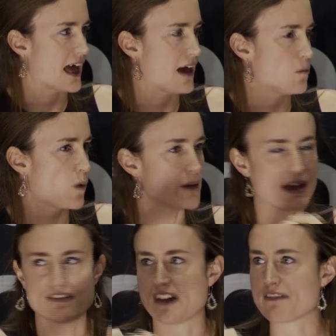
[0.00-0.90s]
And one of
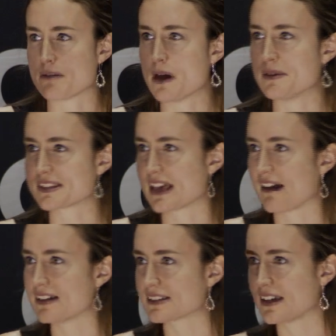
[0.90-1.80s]
my favorite moments
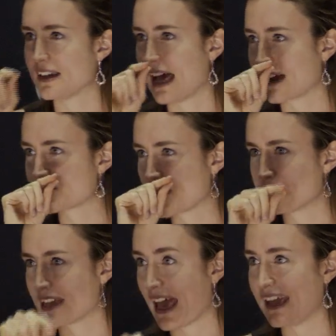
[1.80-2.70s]
there is in Acts
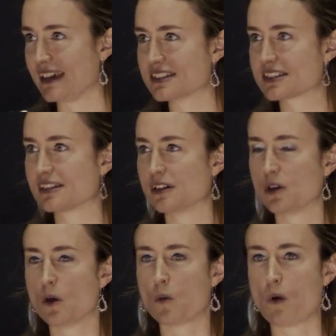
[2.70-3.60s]
chapter 8,
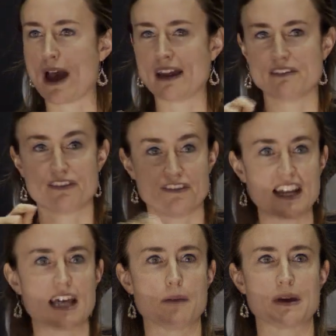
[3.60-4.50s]
when
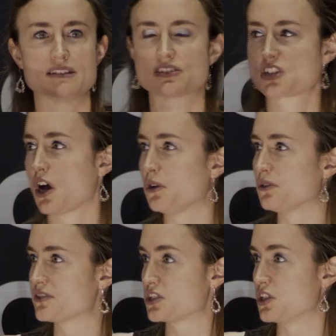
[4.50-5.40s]
Philip is
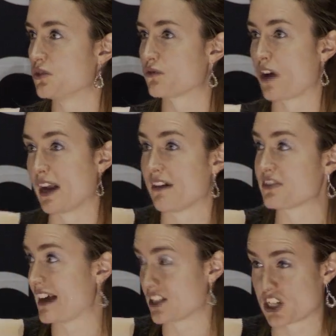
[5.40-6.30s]
told to run
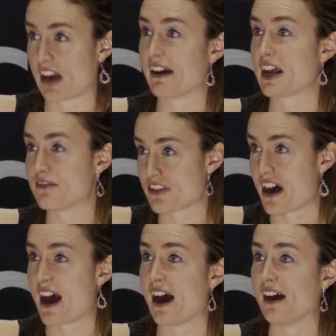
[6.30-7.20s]
after that chariot over
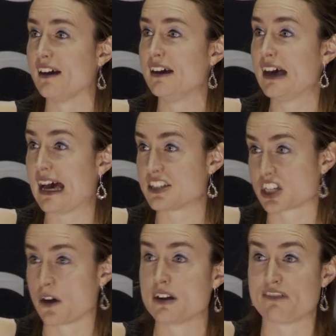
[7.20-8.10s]
there and to
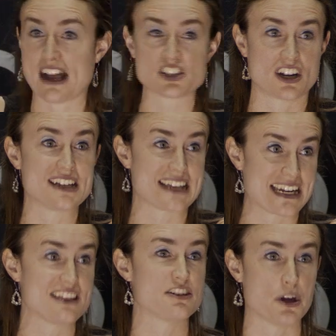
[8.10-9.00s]
go and evangelize that
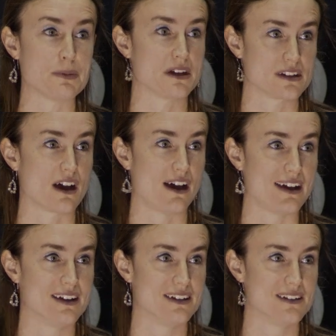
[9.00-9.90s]
Ethiopian guy.
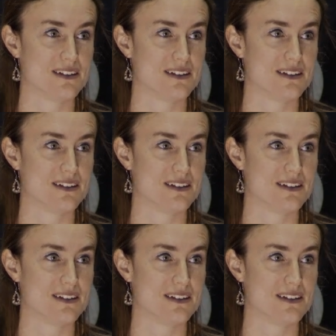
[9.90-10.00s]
